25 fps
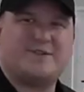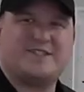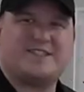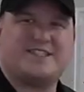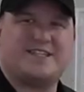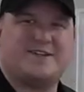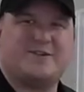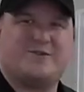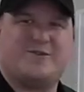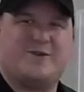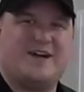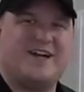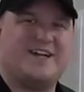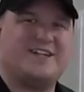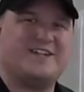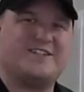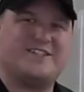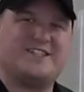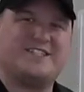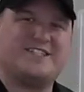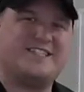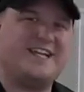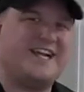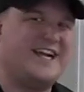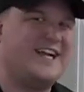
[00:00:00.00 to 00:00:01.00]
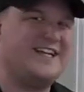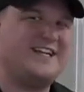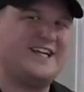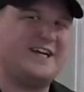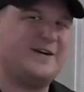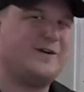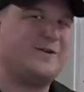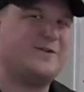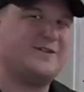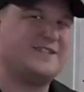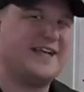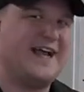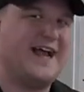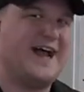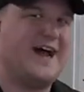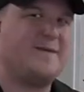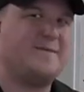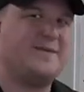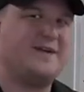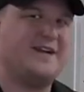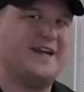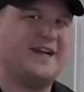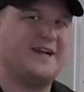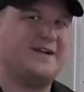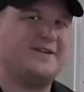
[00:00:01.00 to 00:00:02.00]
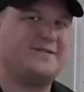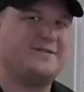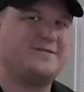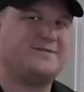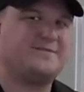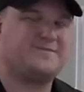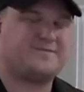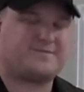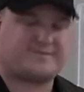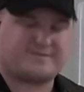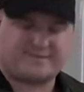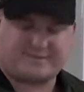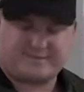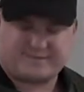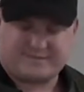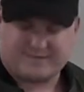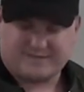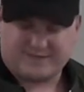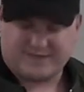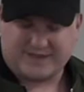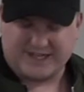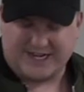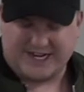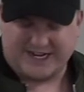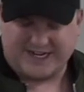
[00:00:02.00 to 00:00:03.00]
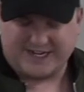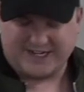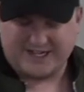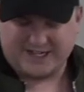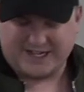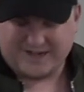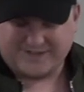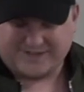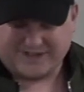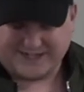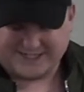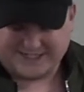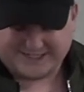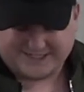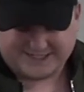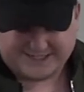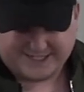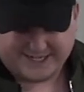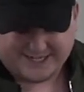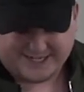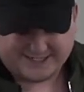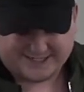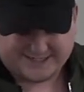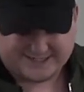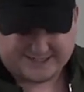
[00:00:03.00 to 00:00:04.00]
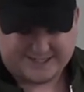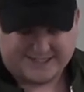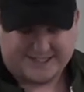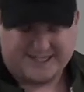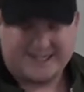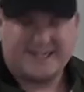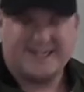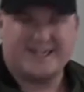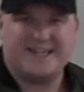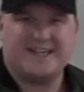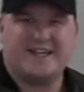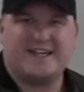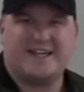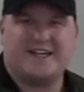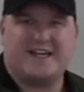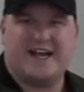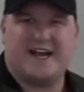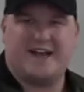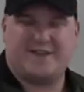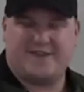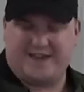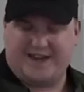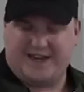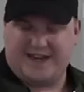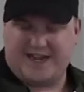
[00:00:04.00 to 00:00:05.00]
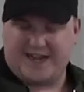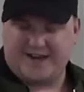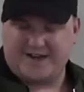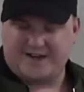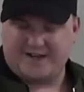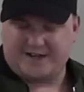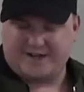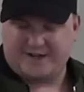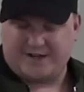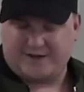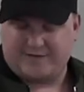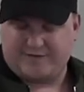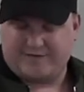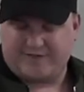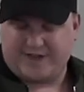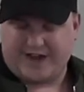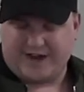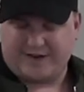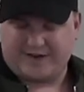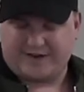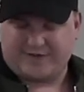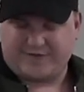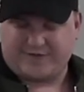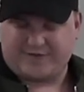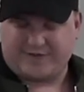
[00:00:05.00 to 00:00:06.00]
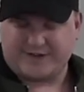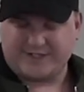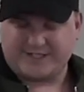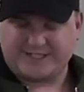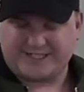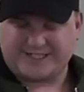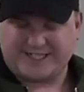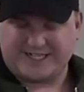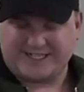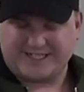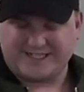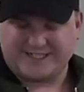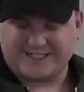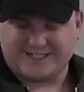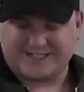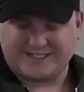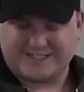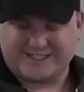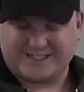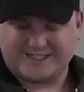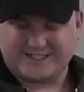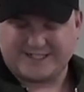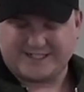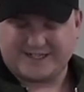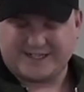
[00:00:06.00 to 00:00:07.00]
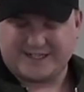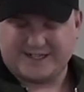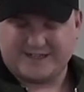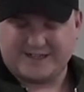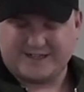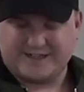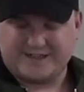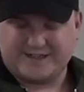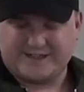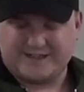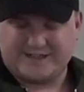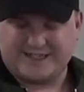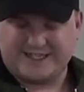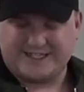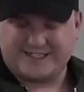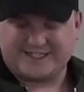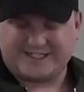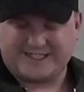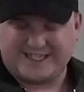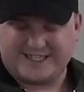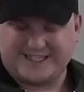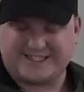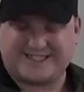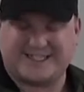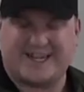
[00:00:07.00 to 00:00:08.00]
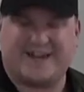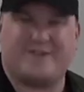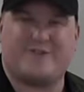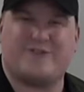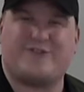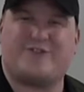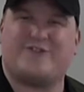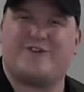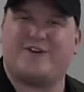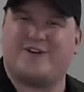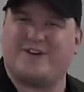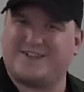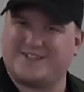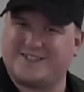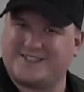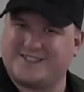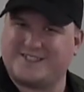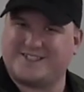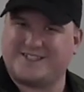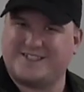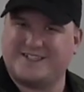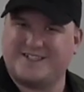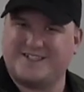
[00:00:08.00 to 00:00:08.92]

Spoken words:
didn't quite understand yet what was happening. And I love that it says at the end of that first sentence, these things at first.